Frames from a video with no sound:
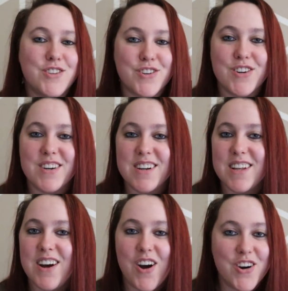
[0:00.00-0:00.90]
your
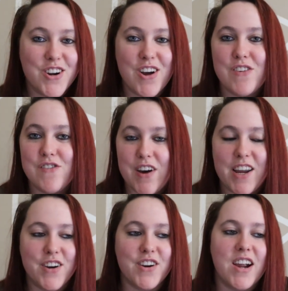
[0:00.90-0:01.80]
heart on
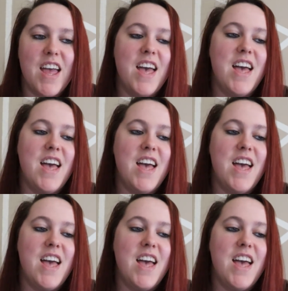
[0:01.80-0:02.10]
fire